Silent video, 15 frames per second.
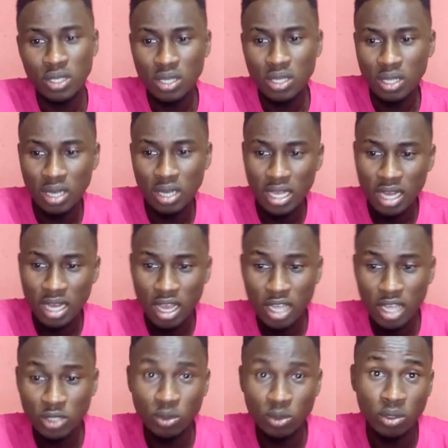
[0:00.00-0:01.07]
learn how to
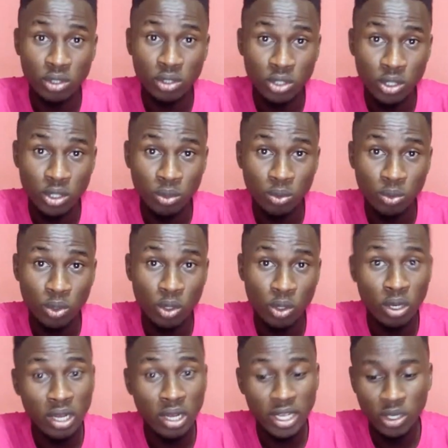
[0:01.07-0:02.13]
continue
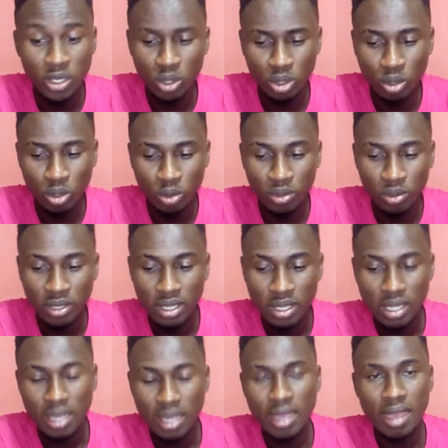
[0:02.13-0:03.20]
learning on your own.
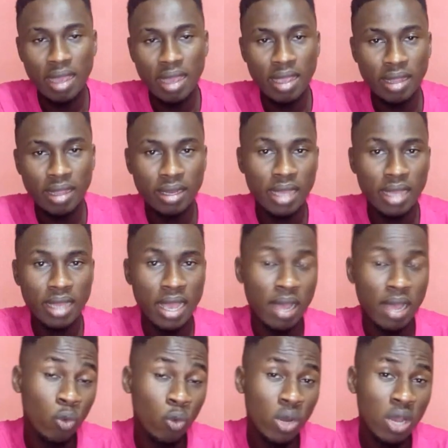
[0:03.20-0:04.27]
And I'm
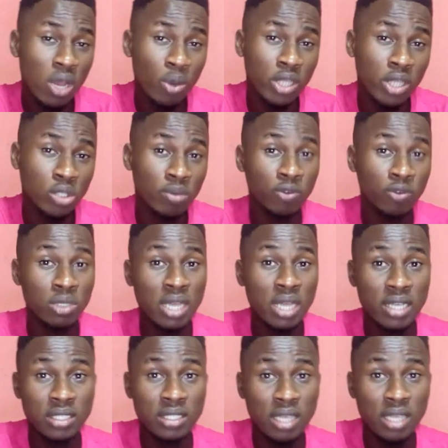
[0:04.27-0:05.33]
well aware some of you guys
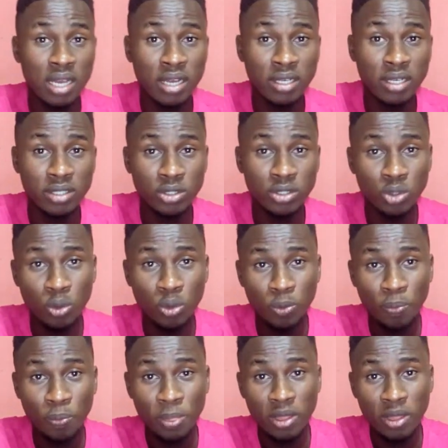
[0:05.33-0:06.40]
know
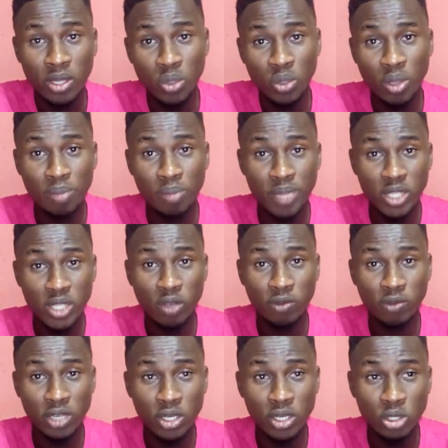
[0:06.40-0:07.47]
a bit of
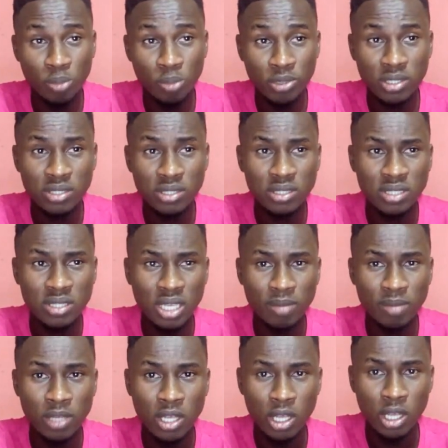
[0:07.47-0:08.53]
Linux operating system.
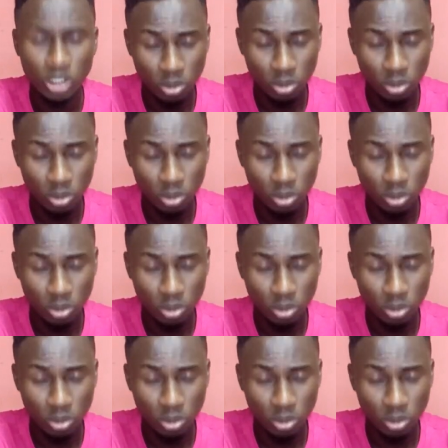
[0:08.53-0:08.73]
You could